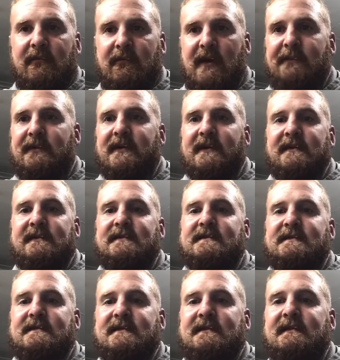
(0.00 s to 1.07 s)

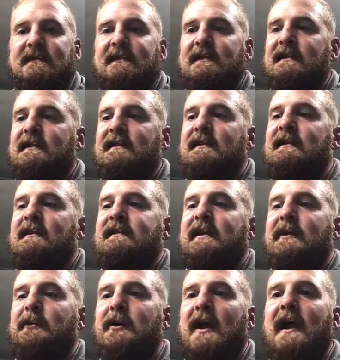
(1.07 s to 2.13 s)
replicas that
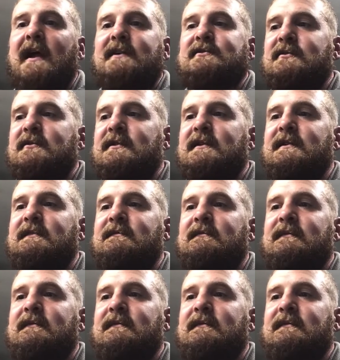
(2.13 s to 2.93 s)
were actually,